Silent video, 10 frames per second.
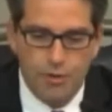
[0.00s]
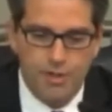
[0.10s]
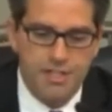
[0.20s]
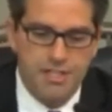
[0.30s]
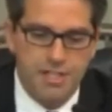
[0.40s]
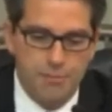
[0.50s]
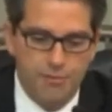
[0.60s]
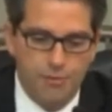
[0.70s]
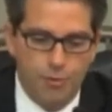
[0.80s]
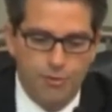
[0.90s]
critics
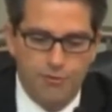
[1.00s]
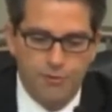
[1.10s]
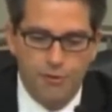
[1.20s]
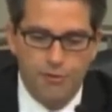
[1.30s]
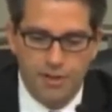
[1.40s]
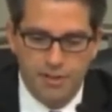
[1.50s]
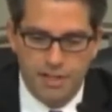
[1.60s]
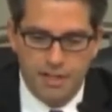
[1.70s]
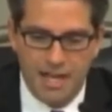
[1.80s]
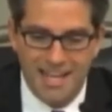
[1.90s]
come forward with no
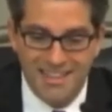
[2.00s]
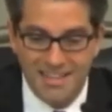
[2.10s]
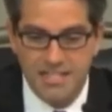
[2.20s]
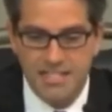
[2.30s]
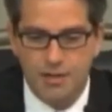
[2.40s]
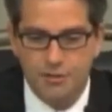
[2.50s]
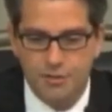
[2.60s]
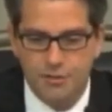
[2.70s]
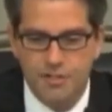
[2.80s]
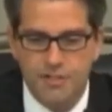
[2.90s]
funding, and thus the
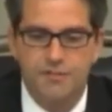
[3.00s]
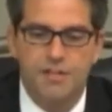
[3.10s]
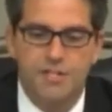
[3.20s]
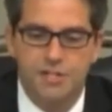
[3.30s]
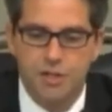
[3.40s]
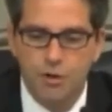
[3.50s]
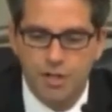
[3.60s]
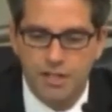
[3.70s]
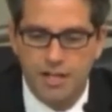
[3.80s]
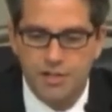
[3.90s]
alternative is no
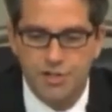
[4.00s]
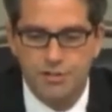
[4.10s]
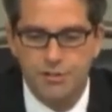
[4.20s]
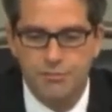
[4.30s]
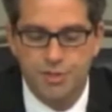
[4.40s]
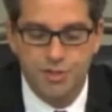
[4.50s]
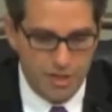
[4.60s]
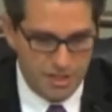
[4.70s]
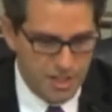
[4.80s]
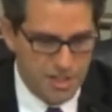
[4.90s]
connection
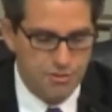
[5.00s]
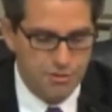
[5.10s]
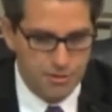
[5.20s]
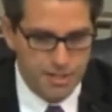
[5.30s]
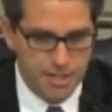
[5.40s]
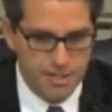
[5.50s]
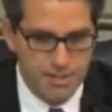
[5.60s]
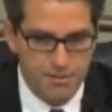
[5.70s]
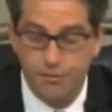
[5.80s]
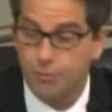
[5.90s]
between these two
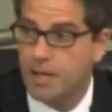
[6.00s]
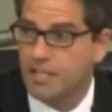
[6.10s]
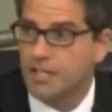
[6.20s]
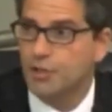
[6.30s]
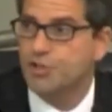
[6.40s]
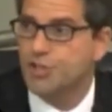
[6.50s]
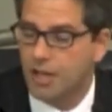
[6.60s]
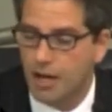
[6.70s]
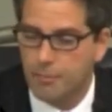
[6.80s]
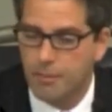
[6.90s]
creeks for many years to
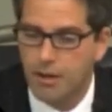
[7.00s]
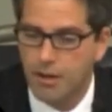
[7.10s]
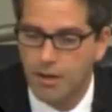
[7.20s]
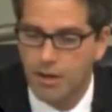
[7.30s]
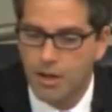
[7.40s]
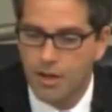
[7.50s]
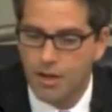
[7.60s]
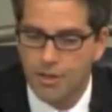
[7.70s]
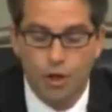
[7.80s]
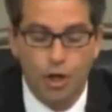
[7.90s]
come.
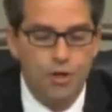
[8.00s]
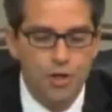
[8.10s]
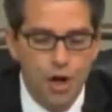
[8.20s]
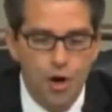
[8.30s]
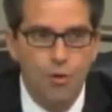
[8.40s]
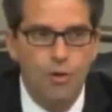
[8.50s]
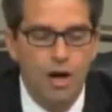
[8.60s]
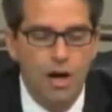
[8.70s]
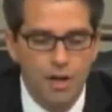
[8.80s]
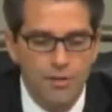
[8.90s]
There are no
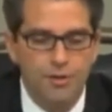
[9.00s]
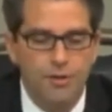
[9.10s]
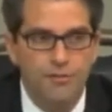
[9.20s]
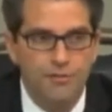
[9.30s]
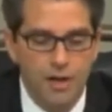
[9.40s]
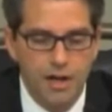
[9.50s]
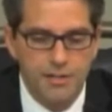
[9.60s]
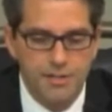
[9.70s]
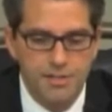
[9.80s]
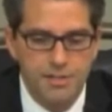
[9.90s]
other
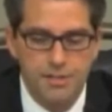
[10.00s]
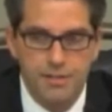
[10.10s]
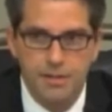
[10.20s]
funds